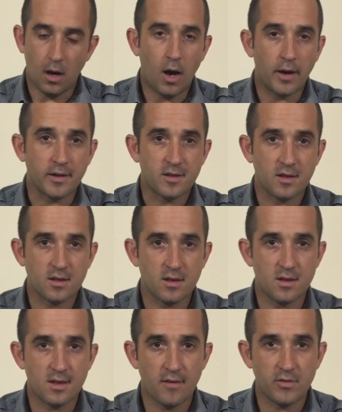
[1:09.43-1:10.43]
On a
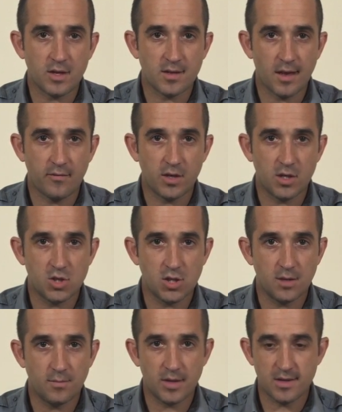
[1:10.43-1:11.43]
67 to 70
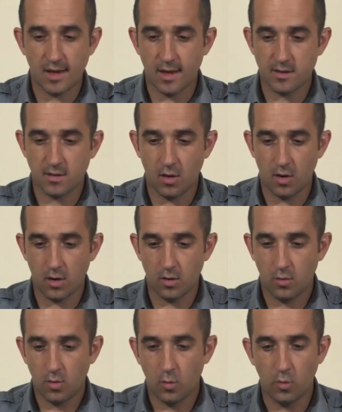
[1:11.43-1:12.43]
GM midsize
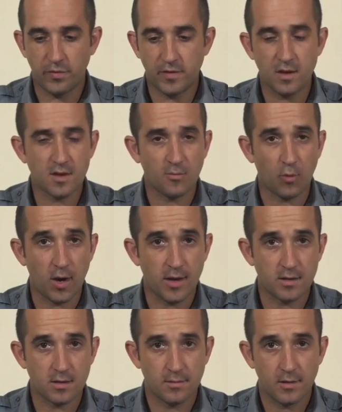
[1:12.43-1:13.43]
car with disc
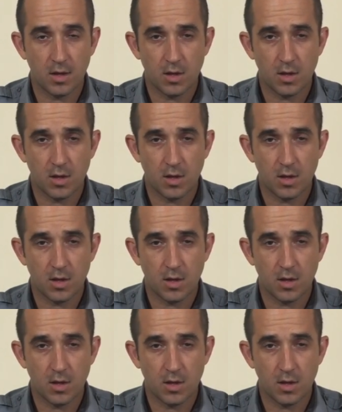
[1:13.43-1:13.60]
brakes,